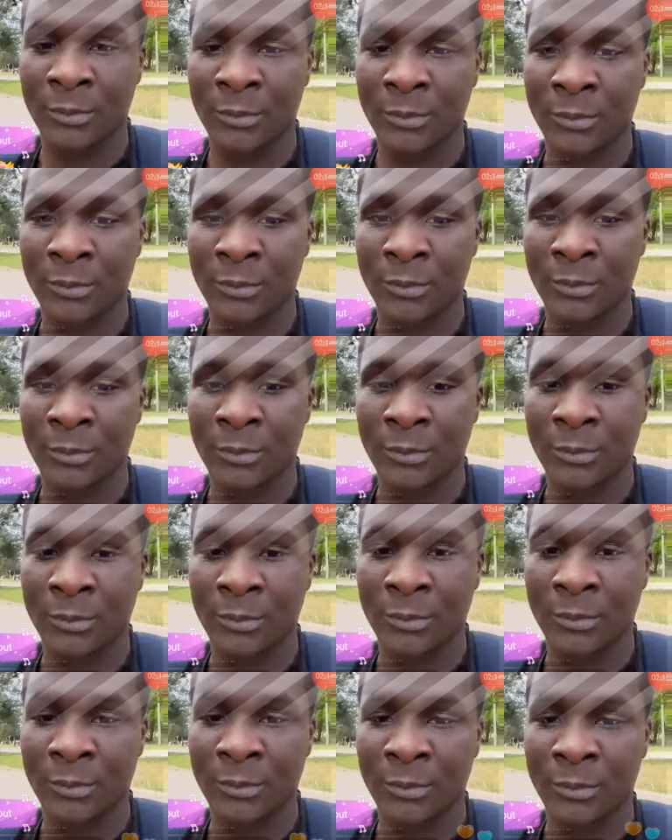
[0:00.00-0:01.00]

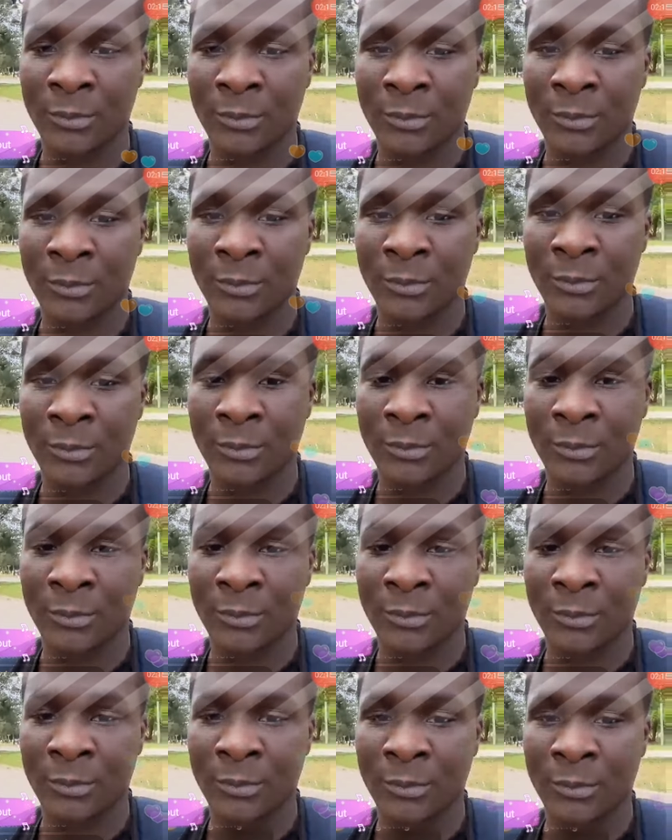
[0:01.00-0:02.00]

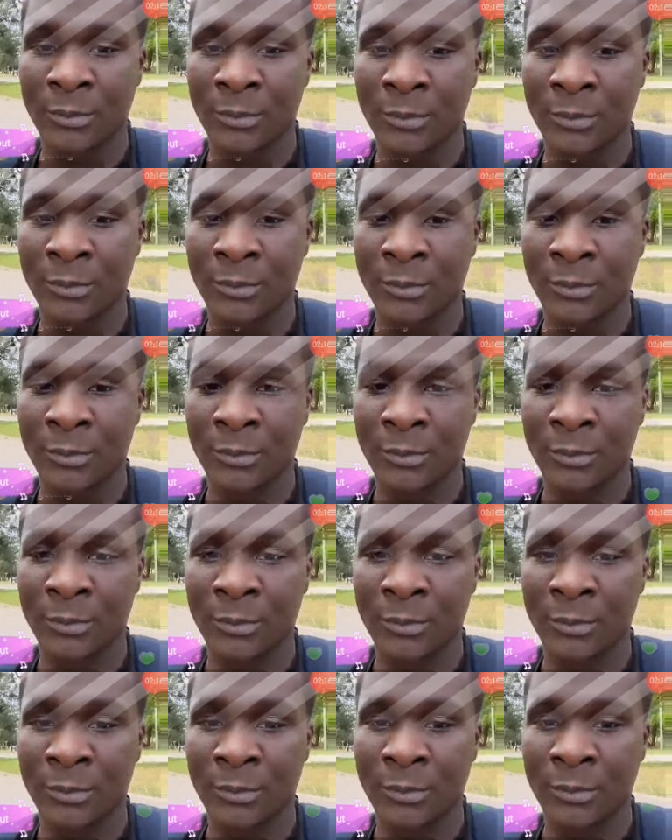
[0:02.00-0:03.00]

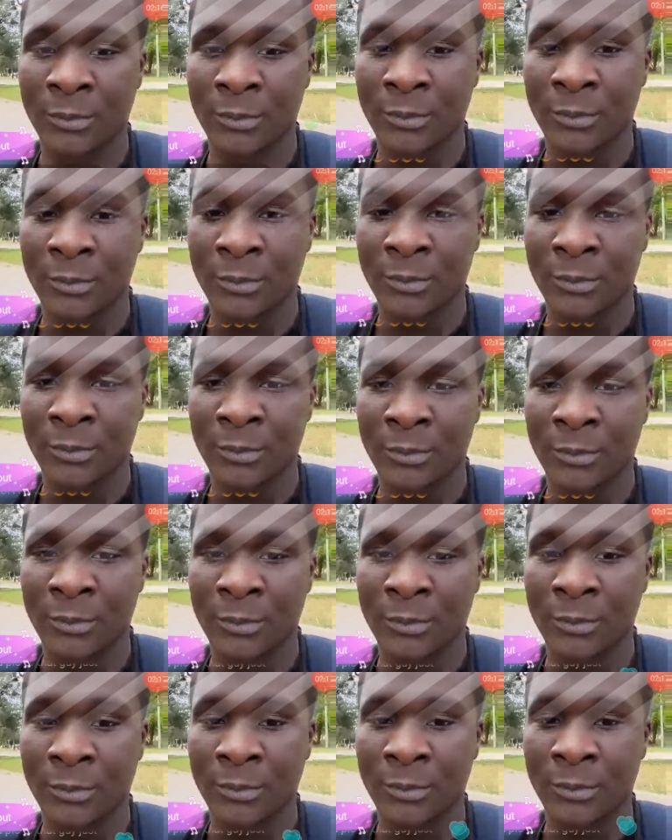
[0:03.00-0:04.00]

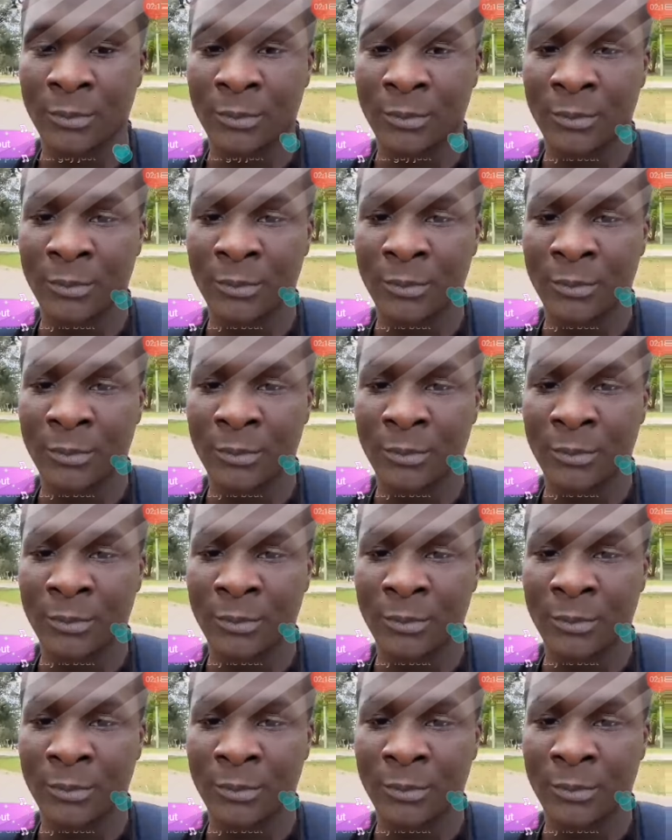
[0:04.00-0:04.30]
No one is speaking in this clip.